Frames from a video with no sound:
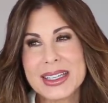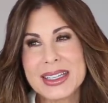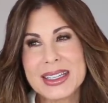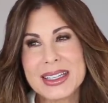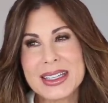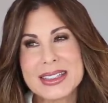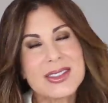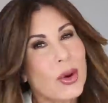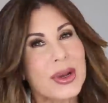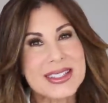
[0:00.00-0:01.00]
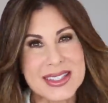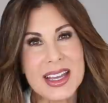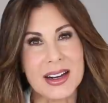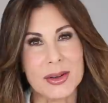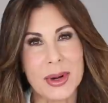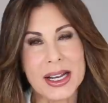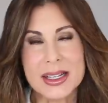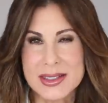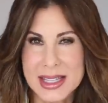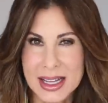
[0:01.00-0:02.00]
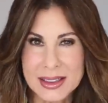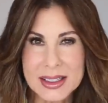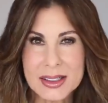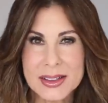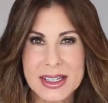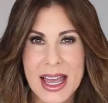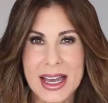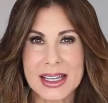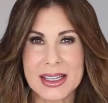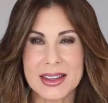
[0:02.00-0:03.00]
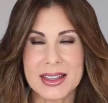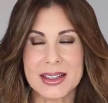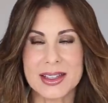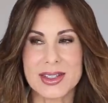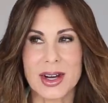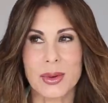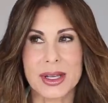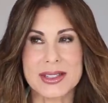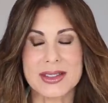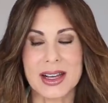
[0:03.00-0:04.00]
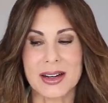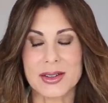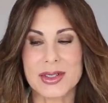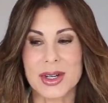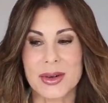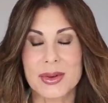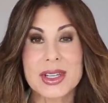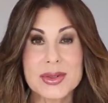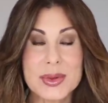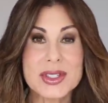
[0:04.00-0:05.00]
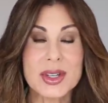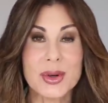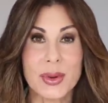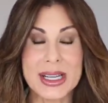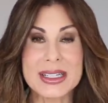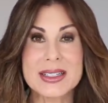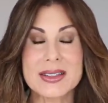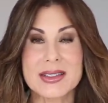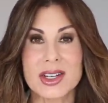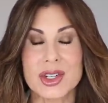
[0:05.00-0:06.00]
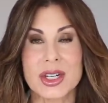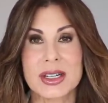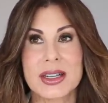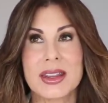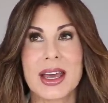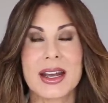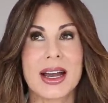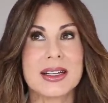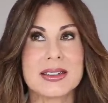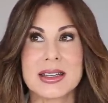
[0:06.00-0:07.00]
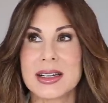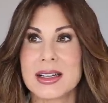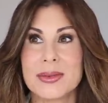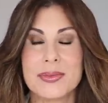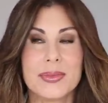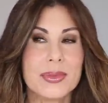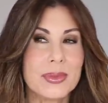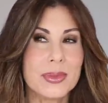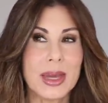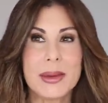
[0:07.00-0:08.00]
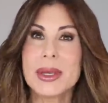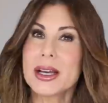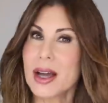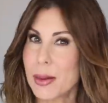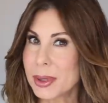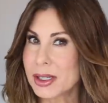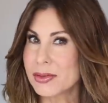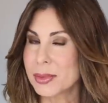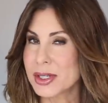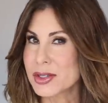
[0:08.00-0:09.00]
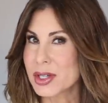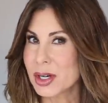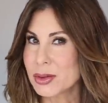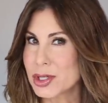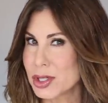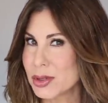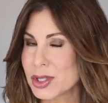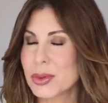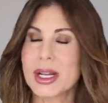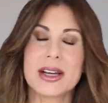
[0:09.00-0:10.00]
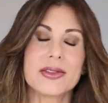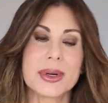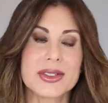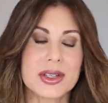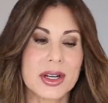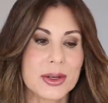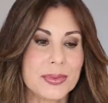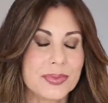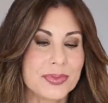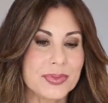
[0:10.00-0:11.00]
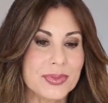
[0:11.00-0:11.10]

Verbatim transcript: it's always there, right? It's that little nagging thing that's always there. So this was a great decision that I did maybe a couple of months ago, two, two and a half months ago.